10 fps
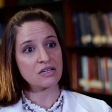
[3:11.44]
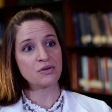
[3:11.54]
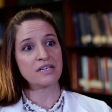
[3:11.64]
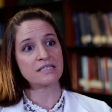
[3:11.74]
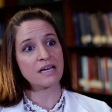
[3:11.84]

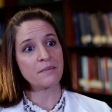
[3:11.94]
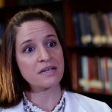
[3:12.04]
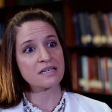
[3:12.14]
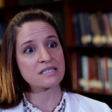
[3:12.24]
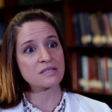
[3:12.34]
including
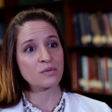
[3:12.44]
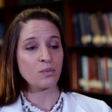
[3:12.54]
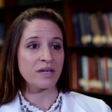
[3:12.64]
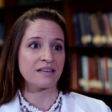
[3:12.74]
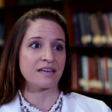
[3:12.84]
numbness,
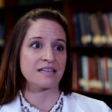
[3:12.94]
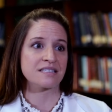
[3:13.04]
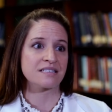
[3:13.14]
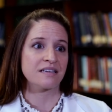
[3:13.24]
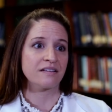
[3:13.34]

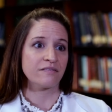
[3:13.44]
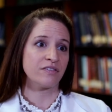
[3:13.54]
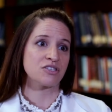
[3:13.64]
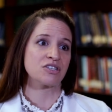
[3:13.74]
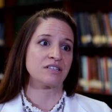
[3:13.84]
weakness,
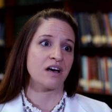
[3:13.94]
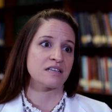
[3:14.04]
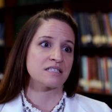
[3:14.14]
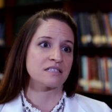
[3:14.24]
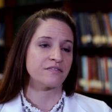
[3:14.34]
vision
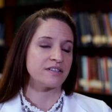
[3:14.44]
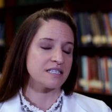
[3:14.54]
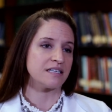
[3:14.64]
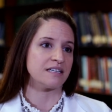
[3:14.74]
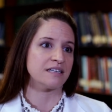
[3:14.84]
loss,
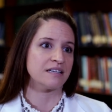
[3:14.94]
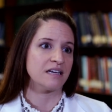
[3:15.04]
fatigue,